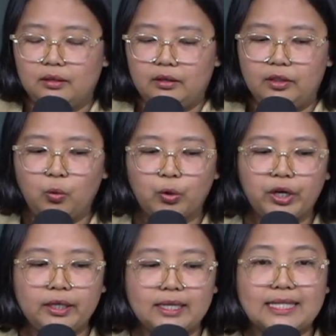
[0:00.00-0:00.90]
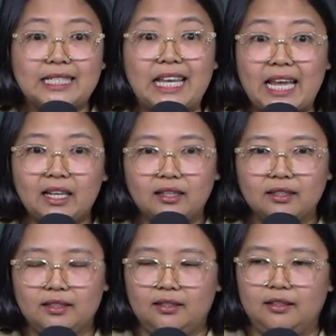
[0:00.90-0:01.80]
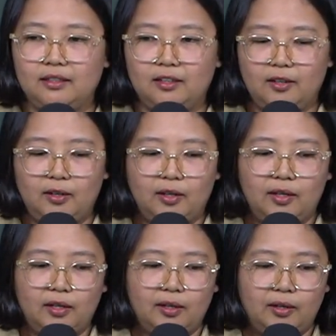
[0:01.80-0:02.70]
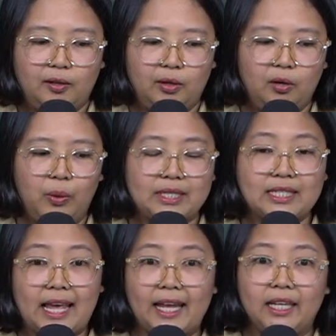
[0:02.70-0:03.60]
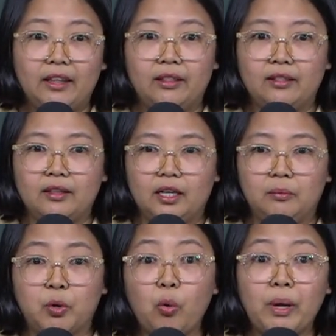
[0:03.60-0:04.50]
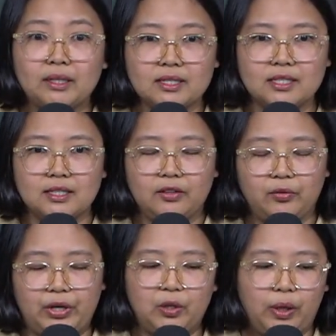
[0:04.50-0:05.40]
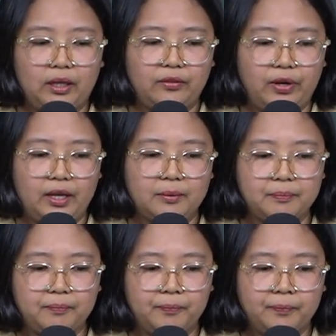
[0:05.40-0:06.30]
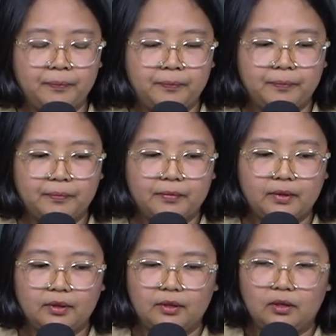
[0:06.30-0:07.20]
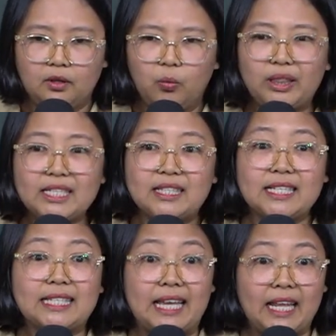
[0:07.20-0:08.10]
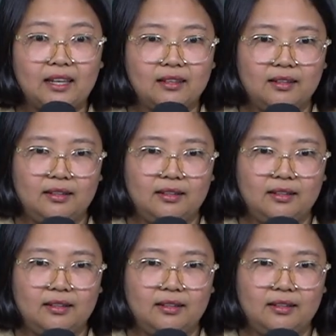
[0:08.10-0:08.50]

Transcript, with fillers: the word sin uh, was said in um, Romans 3.23. What is this sin?